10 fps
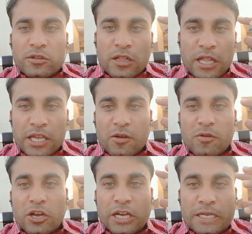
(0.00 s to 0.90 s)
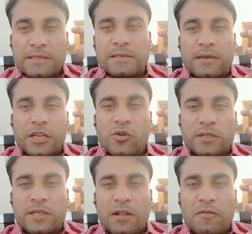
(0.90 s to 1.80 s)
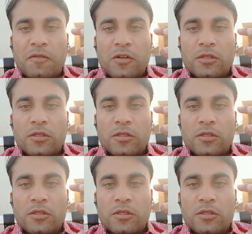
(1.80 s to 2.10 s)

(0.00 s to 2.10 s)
Like, consider yourself